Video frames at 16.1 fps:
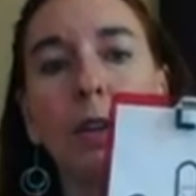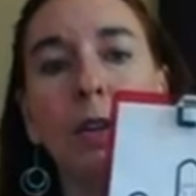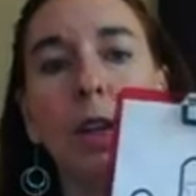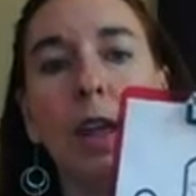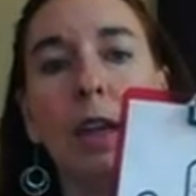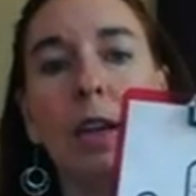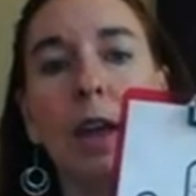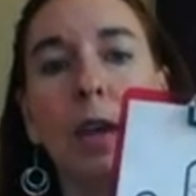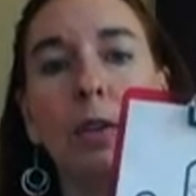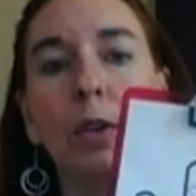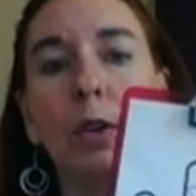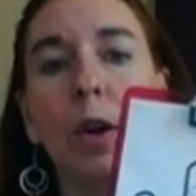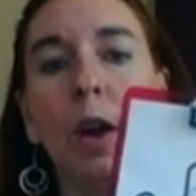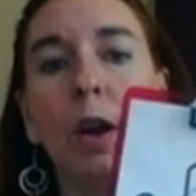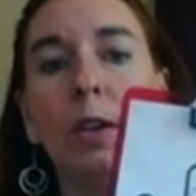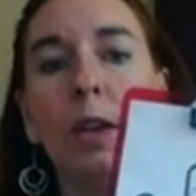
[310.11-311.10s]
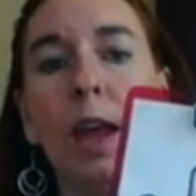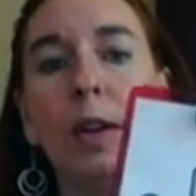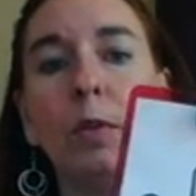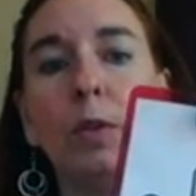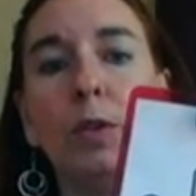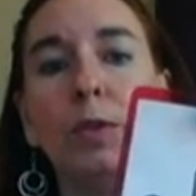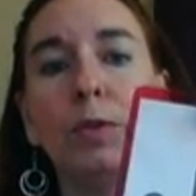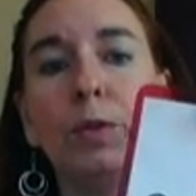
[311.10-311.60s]
Okay, now your heart
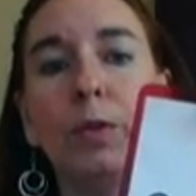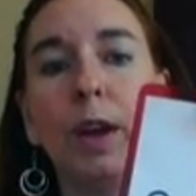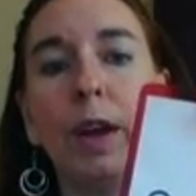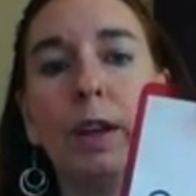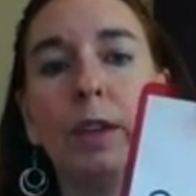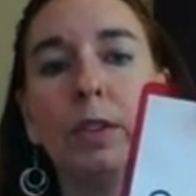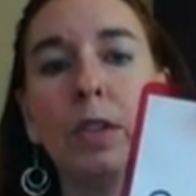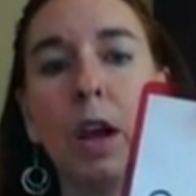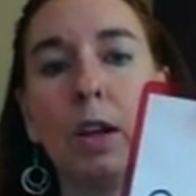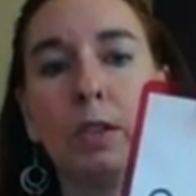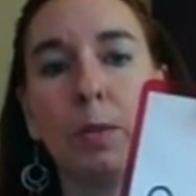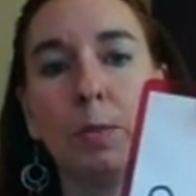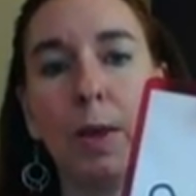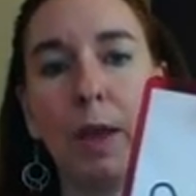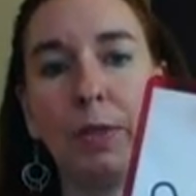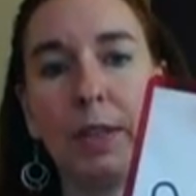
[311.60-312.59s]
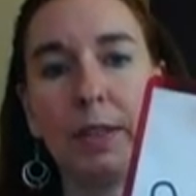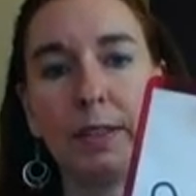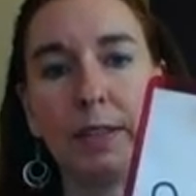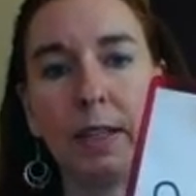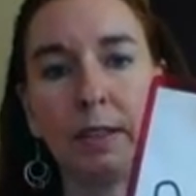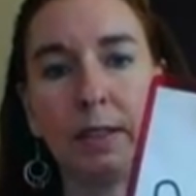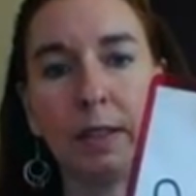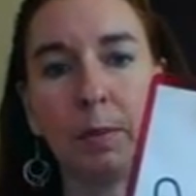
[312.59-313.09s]
line, we've talked about
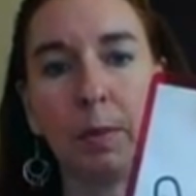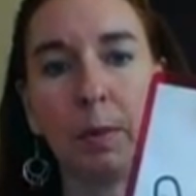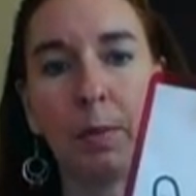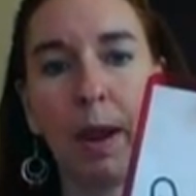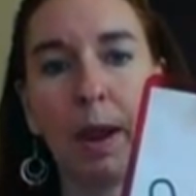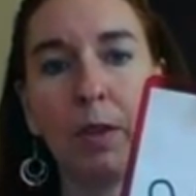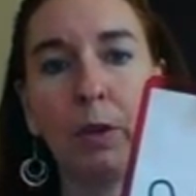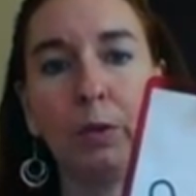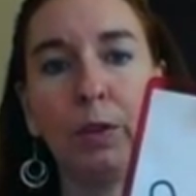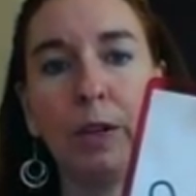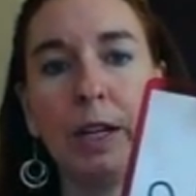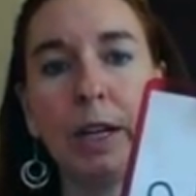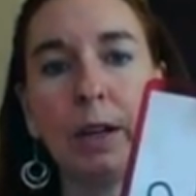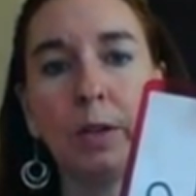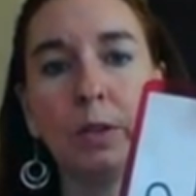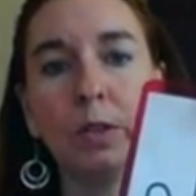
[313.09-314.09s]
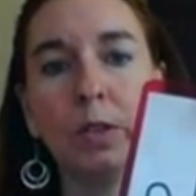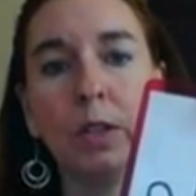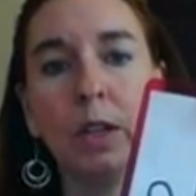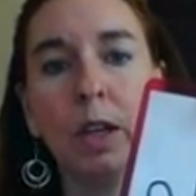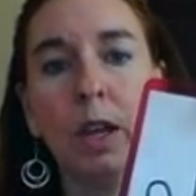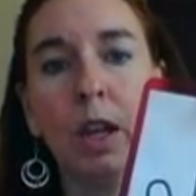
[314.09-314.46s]
this in some of my other videos.